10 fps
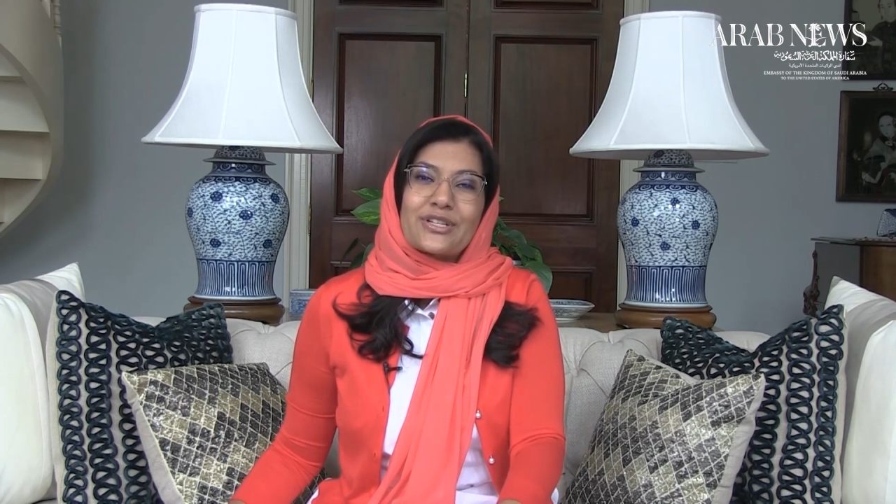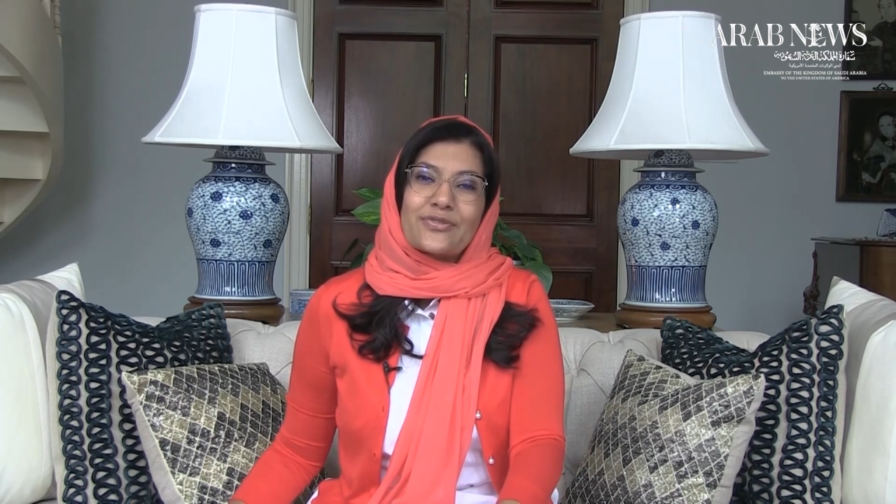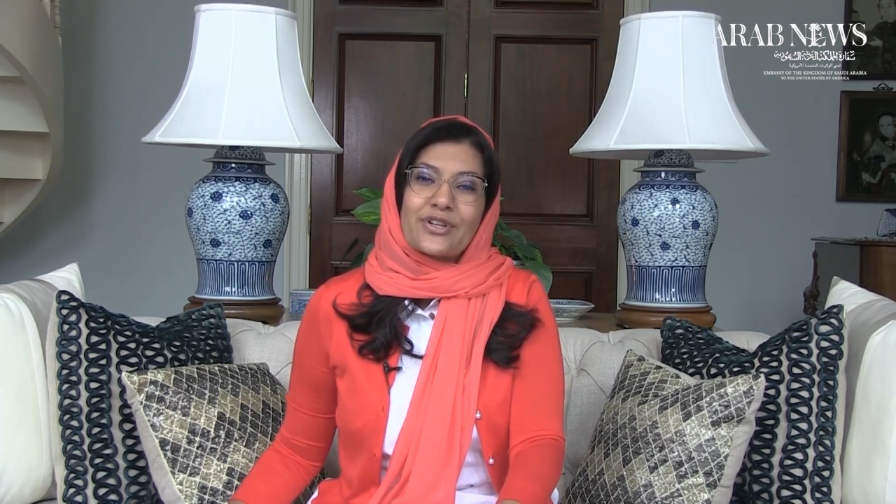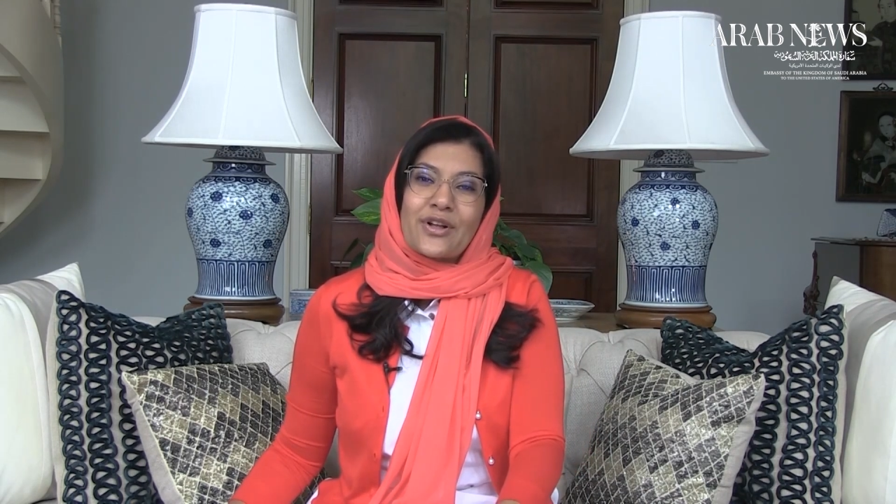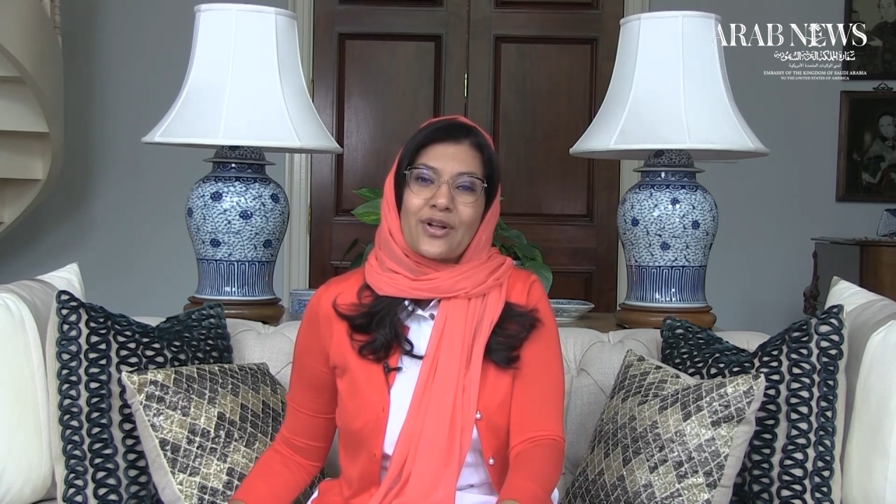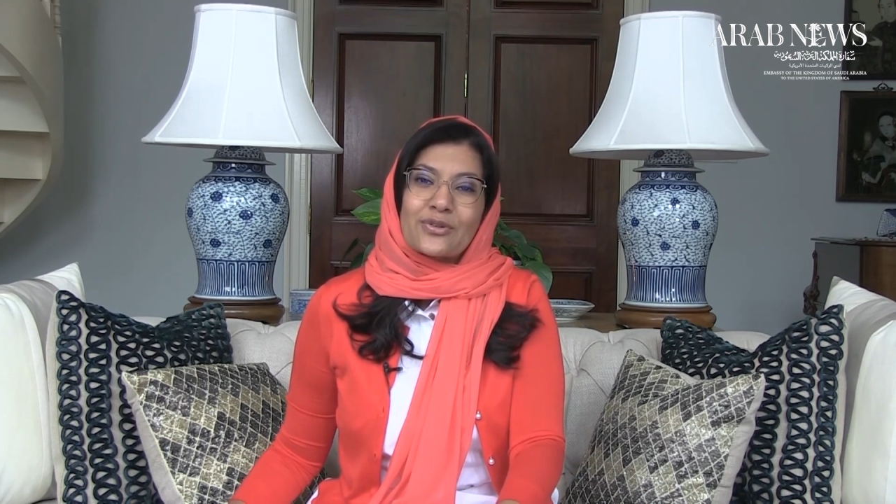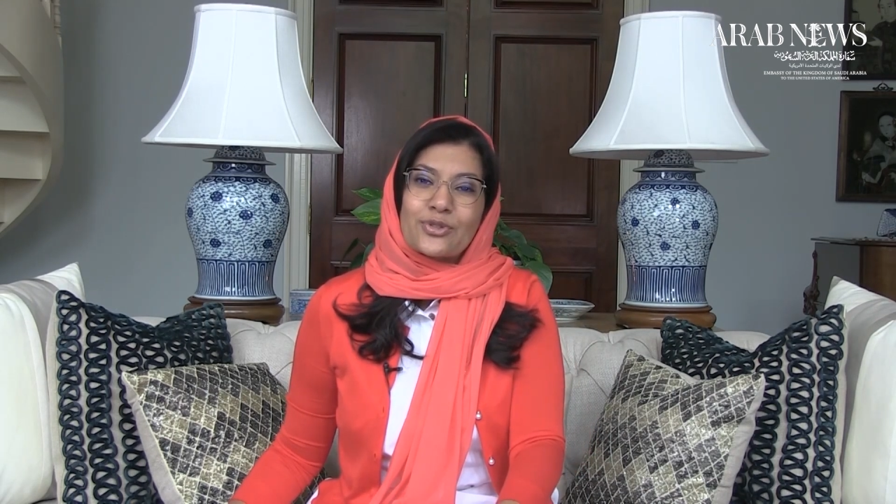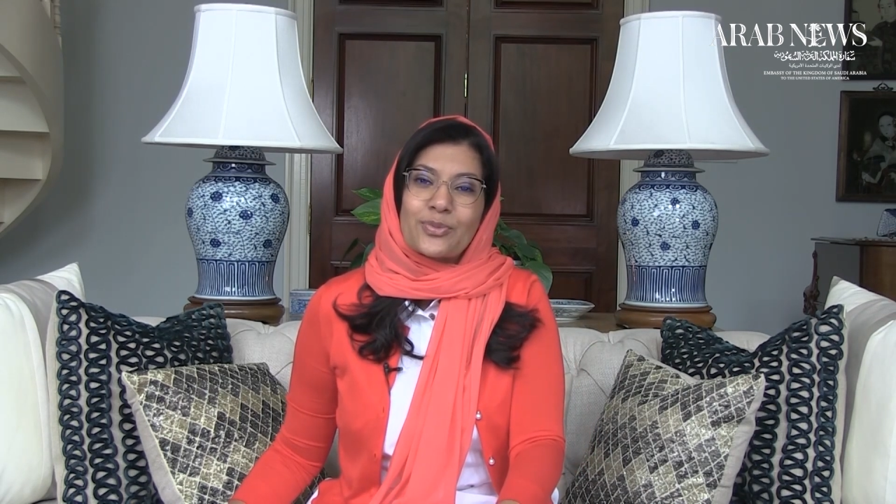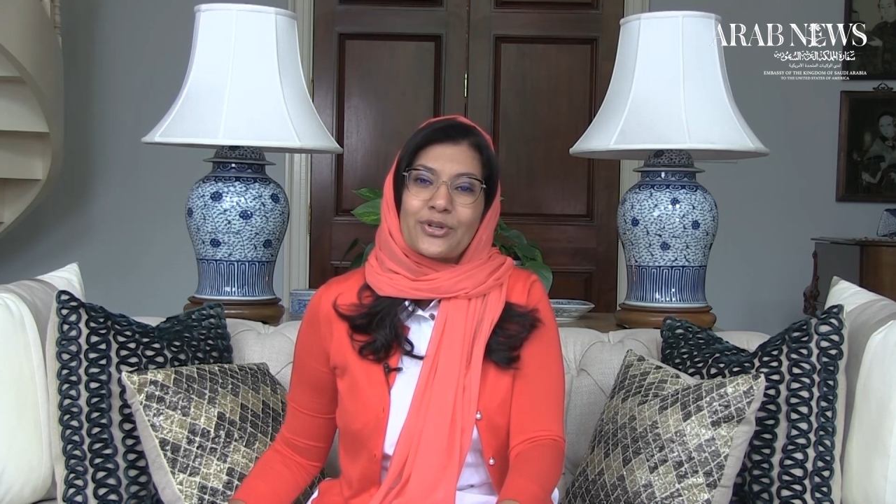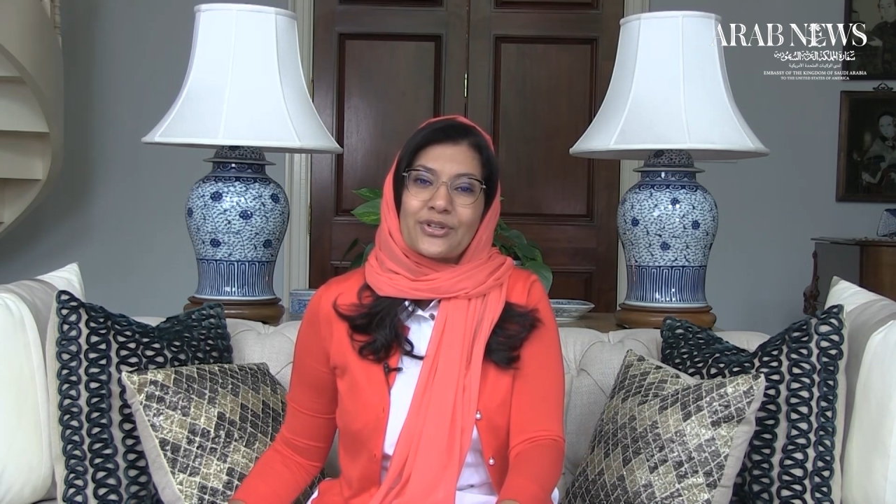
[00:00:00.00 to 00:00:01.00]
for young
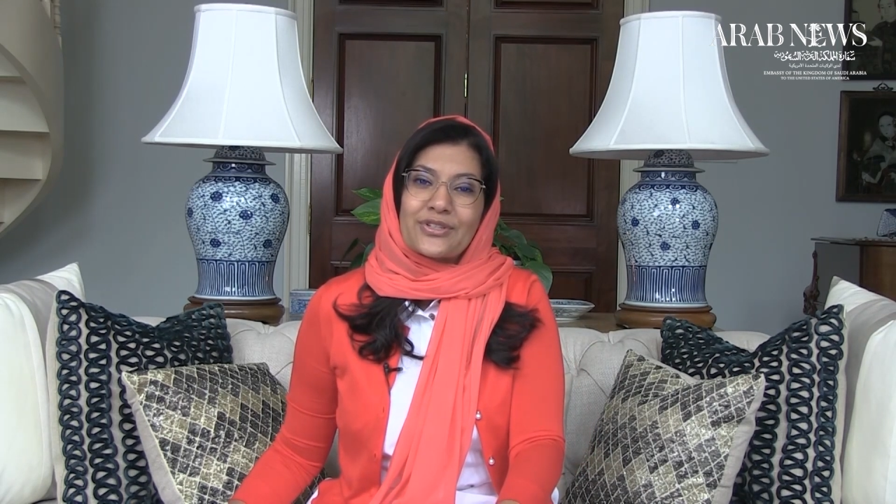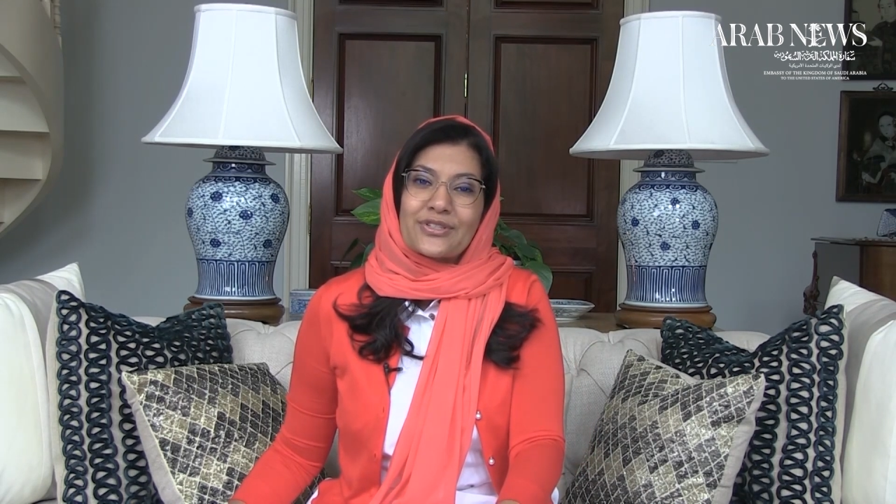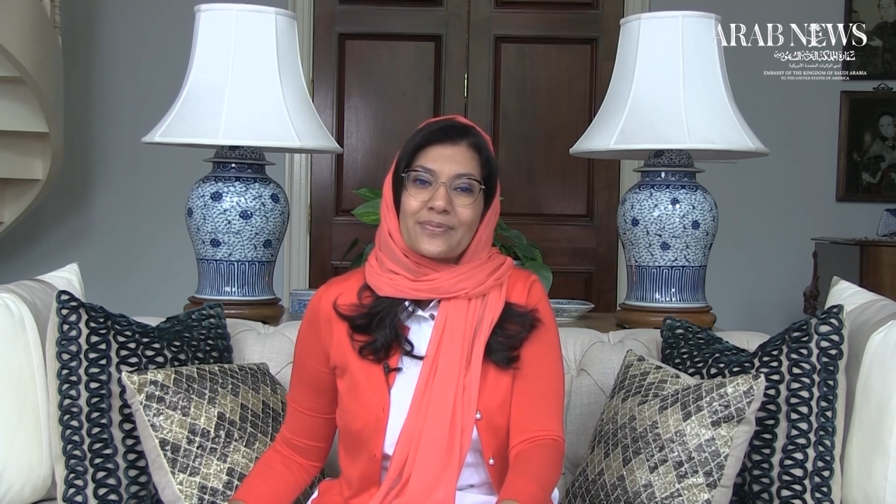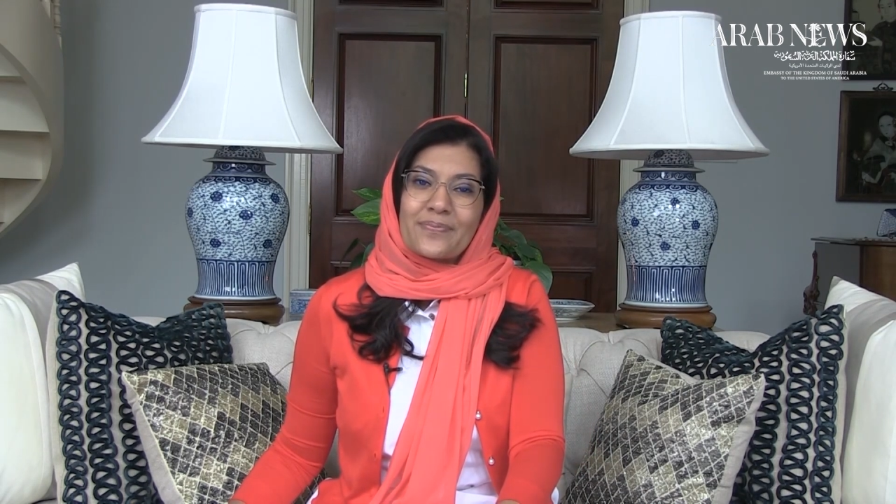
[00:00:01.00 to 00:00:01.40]
entrepreneurs.